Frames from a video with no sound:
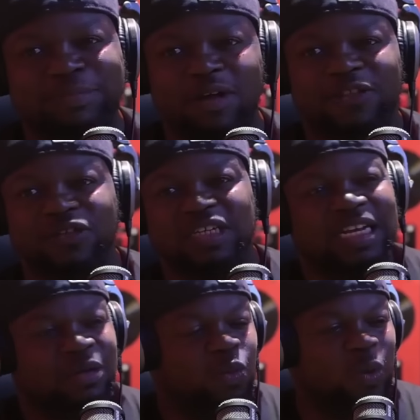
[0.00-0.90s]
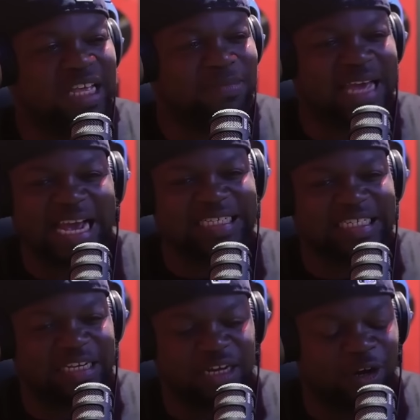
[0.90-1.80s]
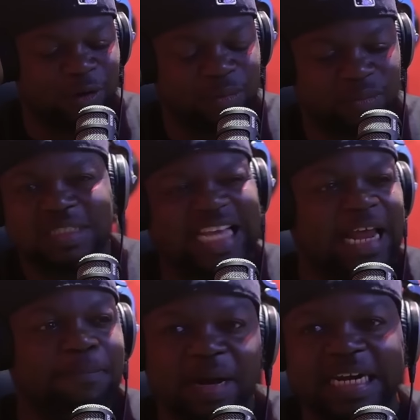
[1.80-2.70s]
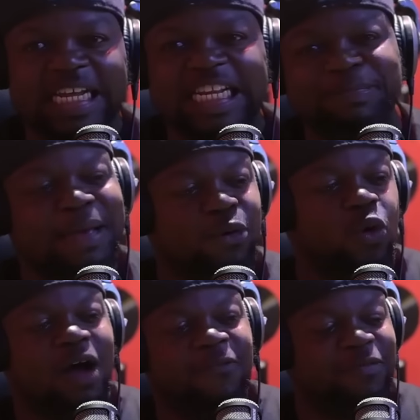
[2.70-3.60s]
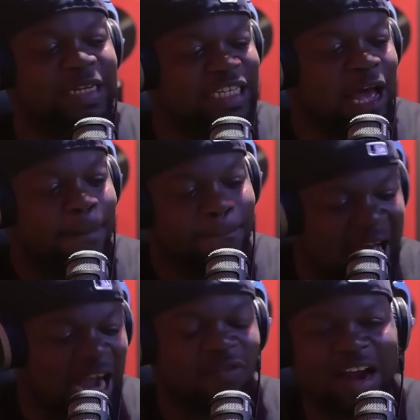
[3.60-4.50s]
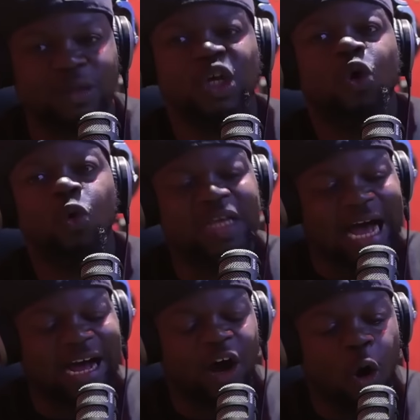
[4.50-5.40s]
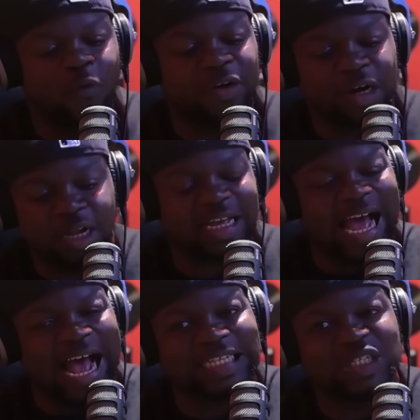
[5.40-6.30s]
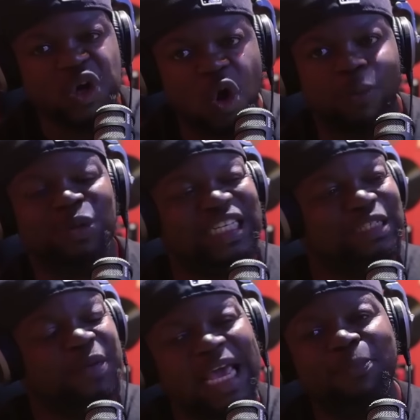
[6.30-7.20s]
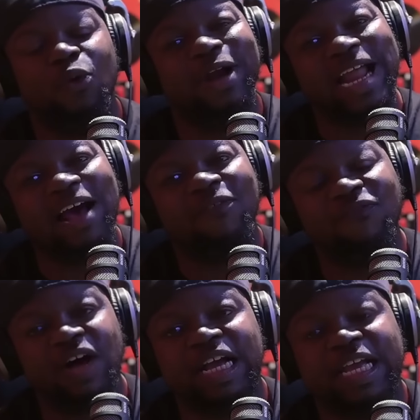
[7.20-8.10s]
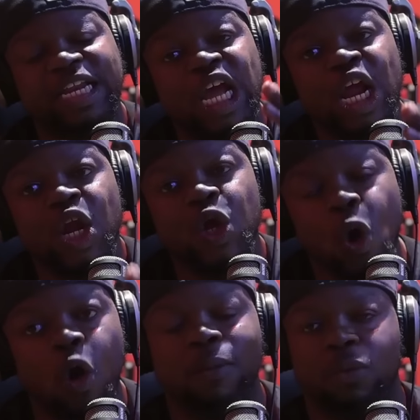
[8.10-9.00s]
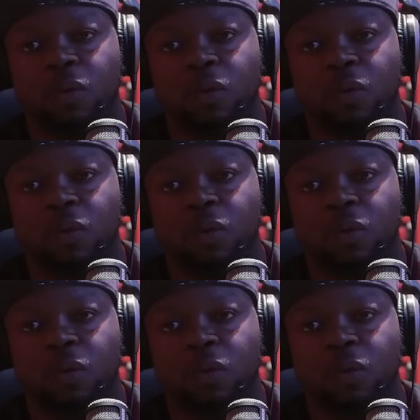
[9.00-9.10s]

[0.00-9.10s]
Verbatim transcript: brothers, William Gacy, um, Ted Bundy, these people who come from these backgrounds who y'all overlook as normal. These people are not fucking normal.